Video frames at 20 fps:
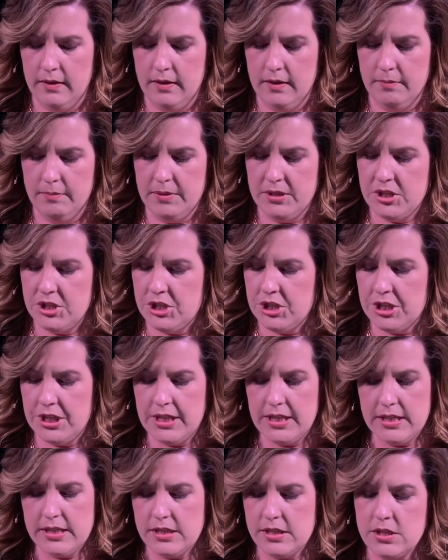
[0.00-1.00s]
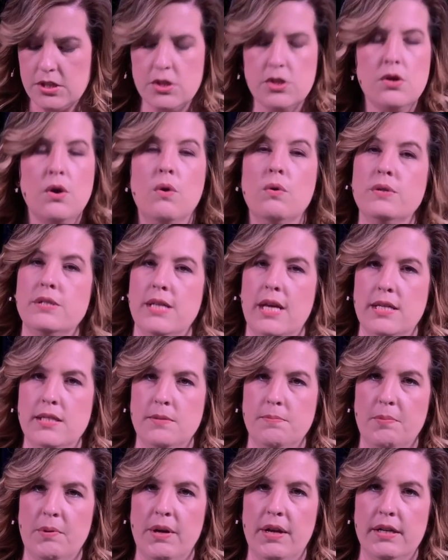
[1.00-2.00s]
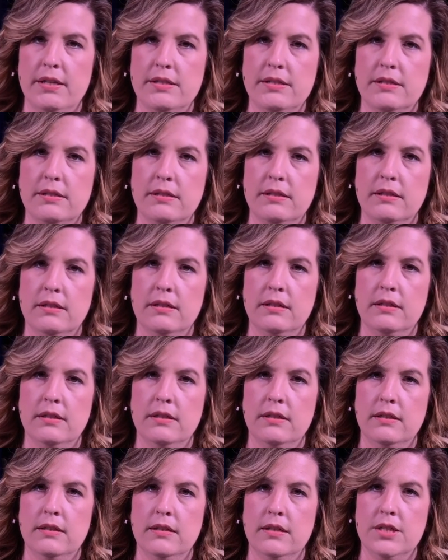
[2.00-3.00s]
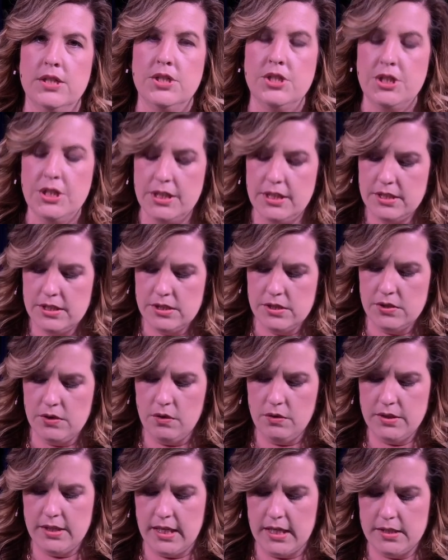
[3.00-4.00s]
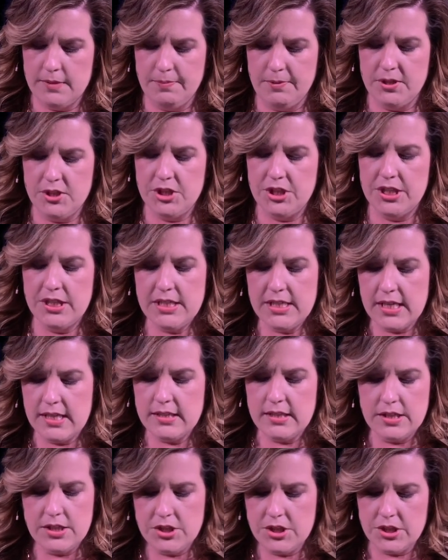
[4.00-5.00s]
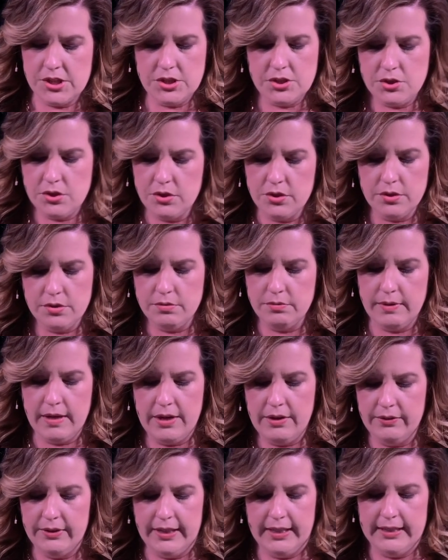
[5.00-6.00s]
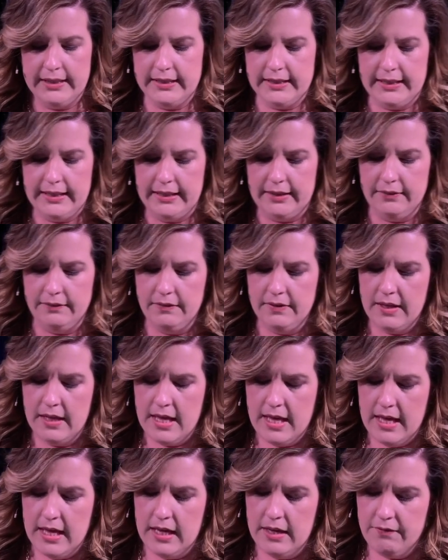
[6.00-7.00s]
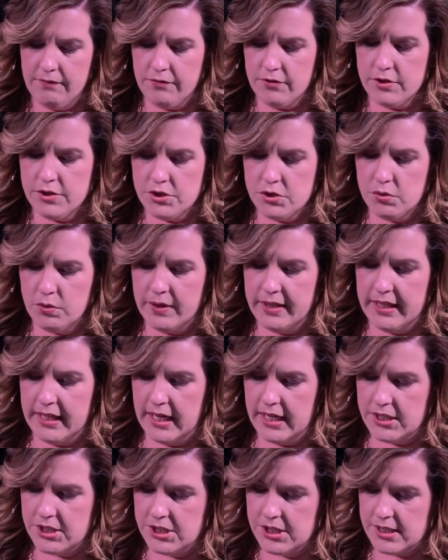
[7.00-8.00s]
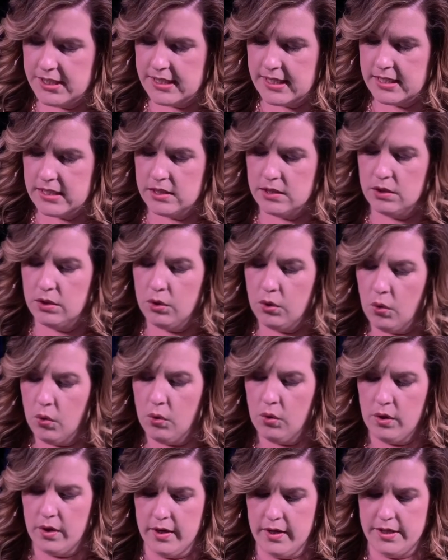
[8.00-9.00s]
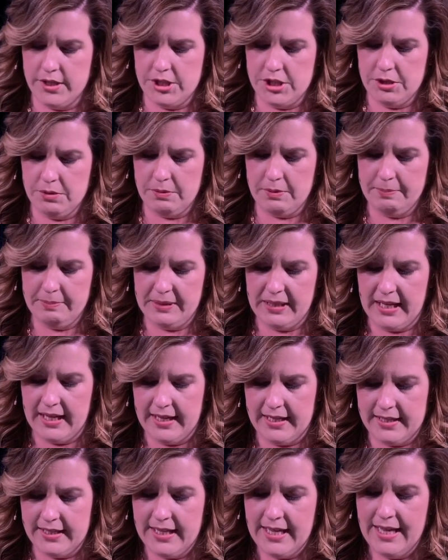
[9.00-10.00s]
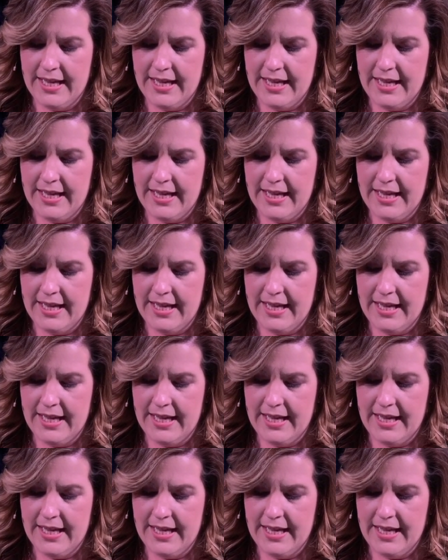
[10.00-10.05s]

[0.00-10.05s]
But she is so desperate. She is so desperate. She doesn't just turn around and leave. In verse 28, she says, "Lord," she replied,